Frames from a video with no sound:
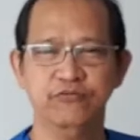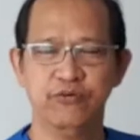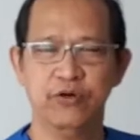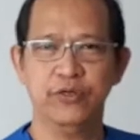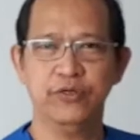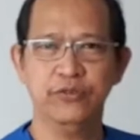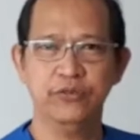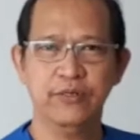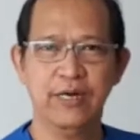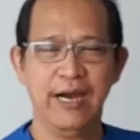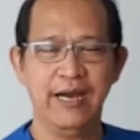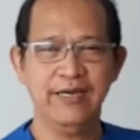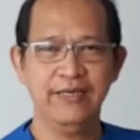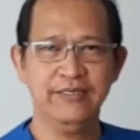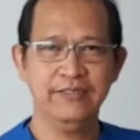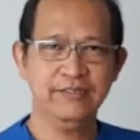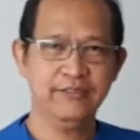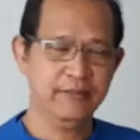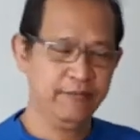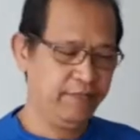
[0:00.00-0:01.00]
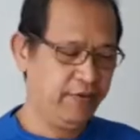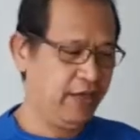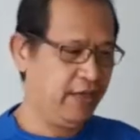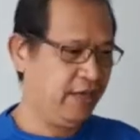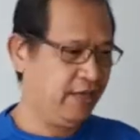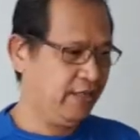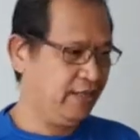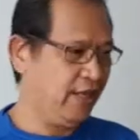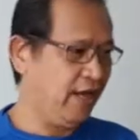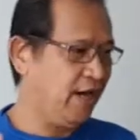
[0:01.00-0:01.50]
for you guys,
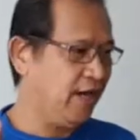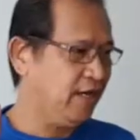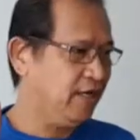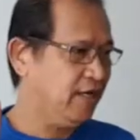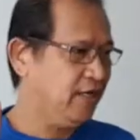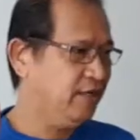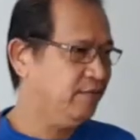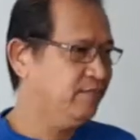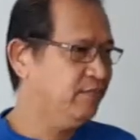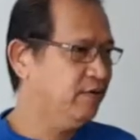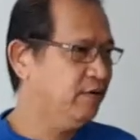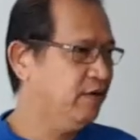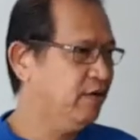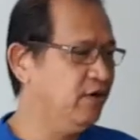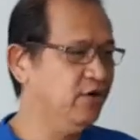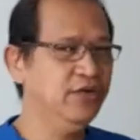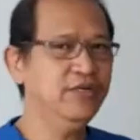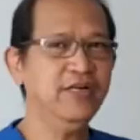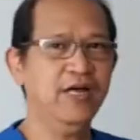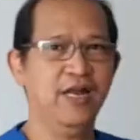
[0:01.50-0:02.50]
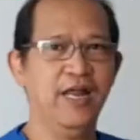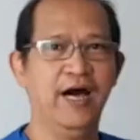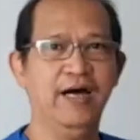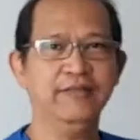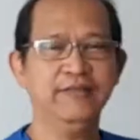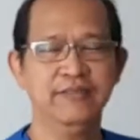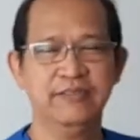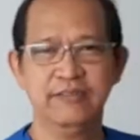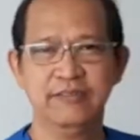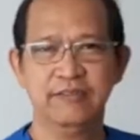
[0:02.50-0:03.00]
and I have learned a
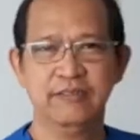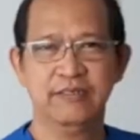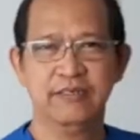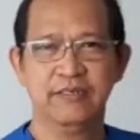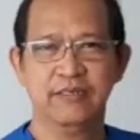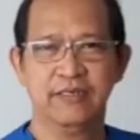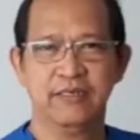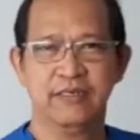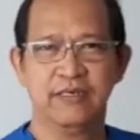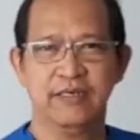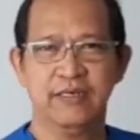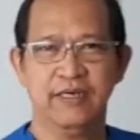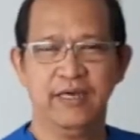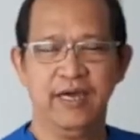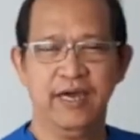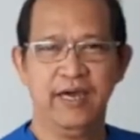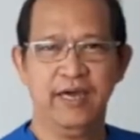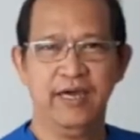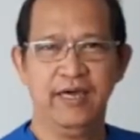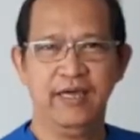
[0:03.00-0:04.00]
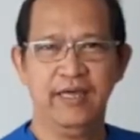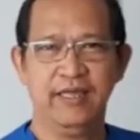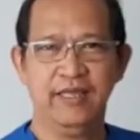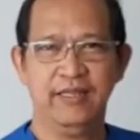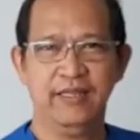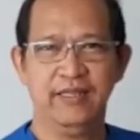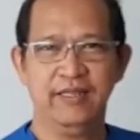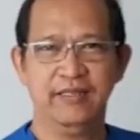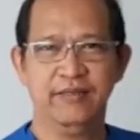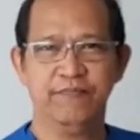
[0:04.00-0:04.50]
lot,
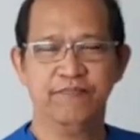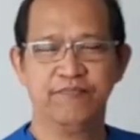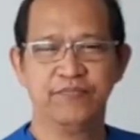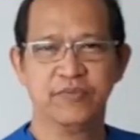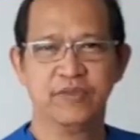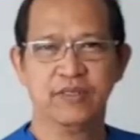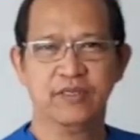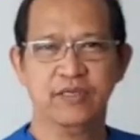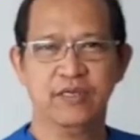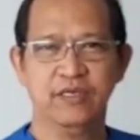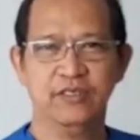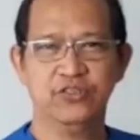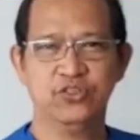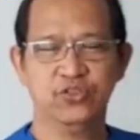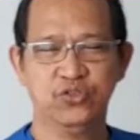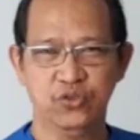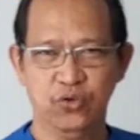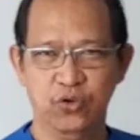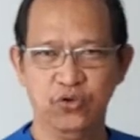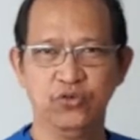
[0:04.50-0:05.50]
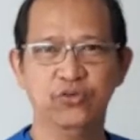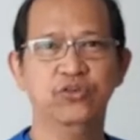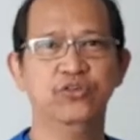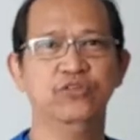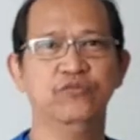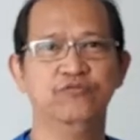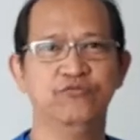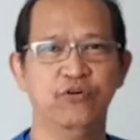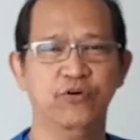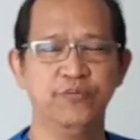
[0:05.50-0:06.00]
and it's so
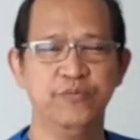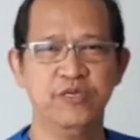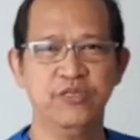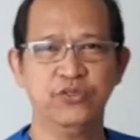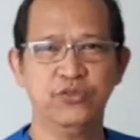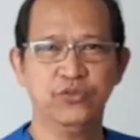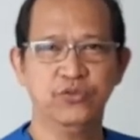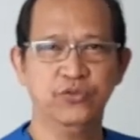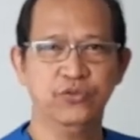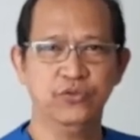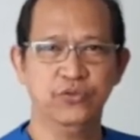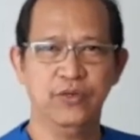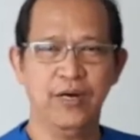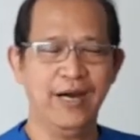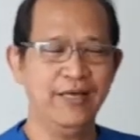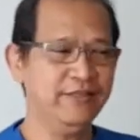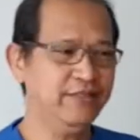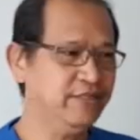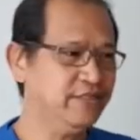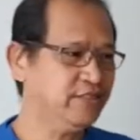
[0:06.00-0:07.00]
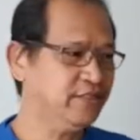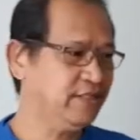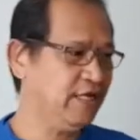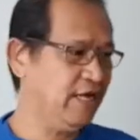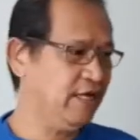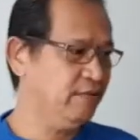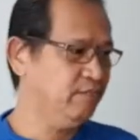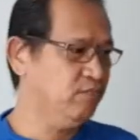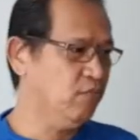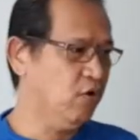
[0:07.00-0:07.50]
good for me to
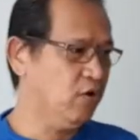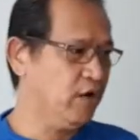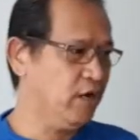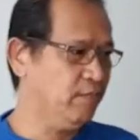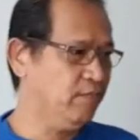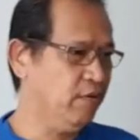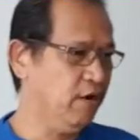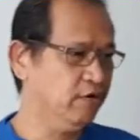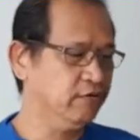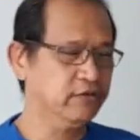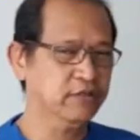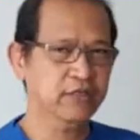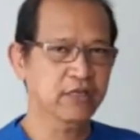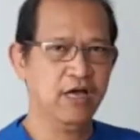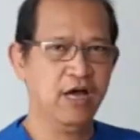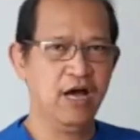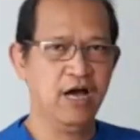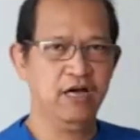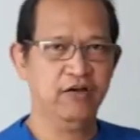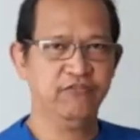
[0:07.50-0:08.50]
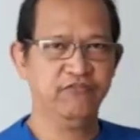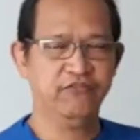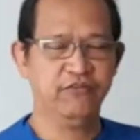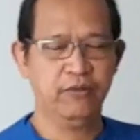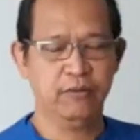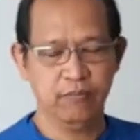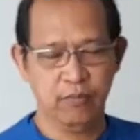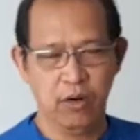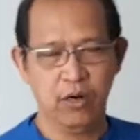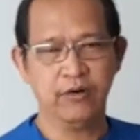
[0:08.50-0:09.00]
understand more about
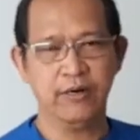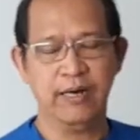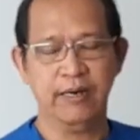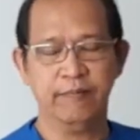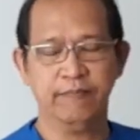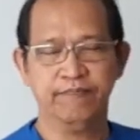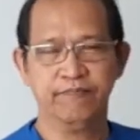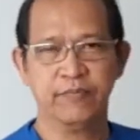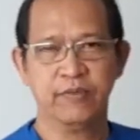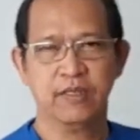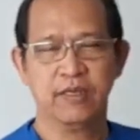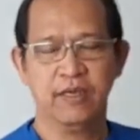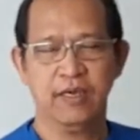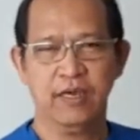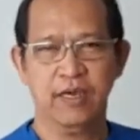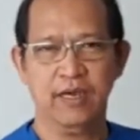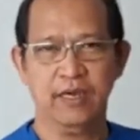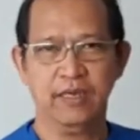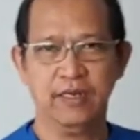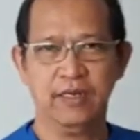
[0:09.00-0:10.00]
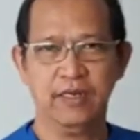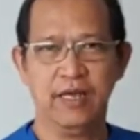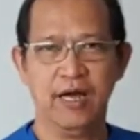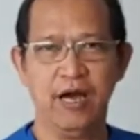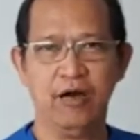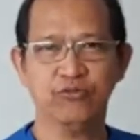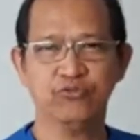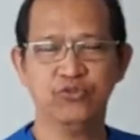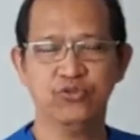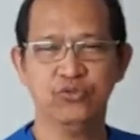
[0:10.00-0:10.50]
Filmora and
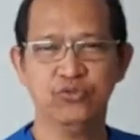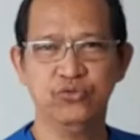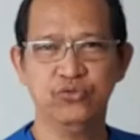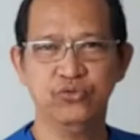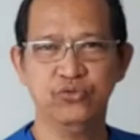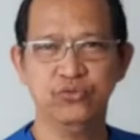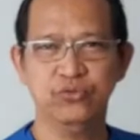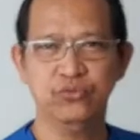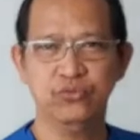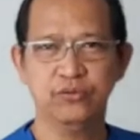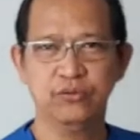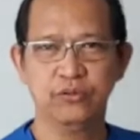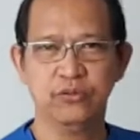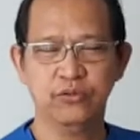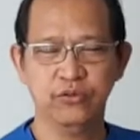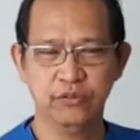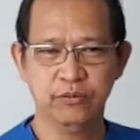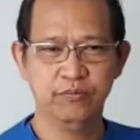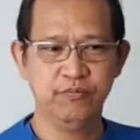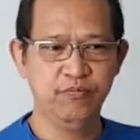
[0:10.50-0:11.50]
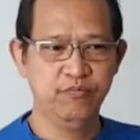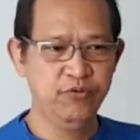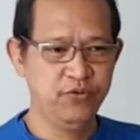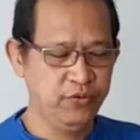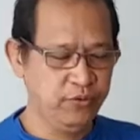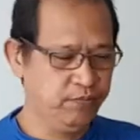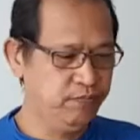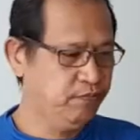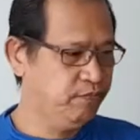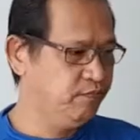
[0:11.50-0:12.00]
how to do good
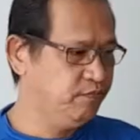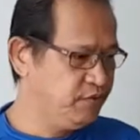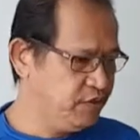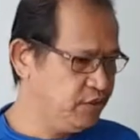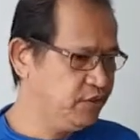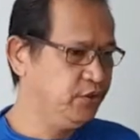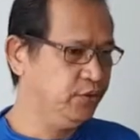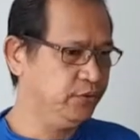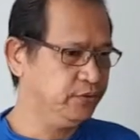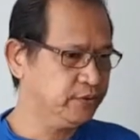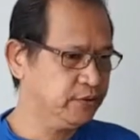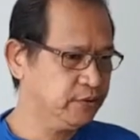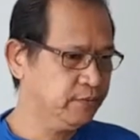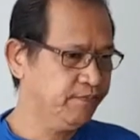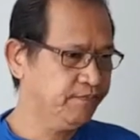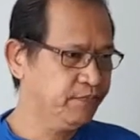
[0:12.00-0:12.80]
videos.